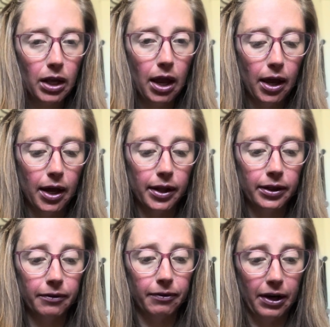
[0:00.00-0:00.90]
And
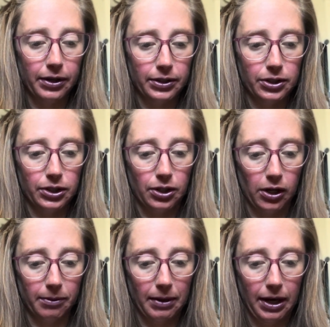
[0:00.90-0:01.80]
the fairy's just
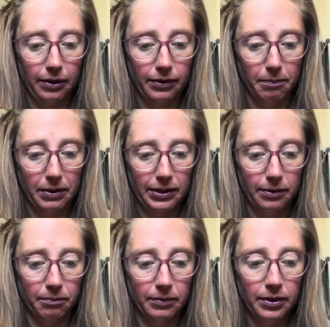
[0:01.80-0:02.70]
talking about how to miss him.